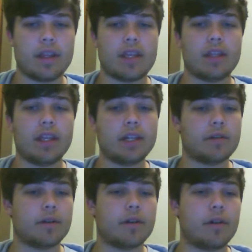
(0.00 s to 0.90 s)
The
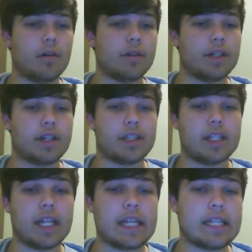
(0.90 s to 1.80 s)
lecturer only touched
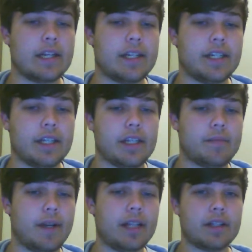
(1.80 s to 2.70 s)
lightly on each of
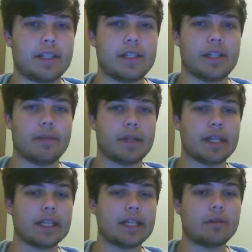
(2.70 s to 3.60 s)
these, but I looked into them
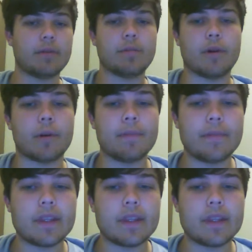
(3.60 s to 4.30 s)
a little bit more.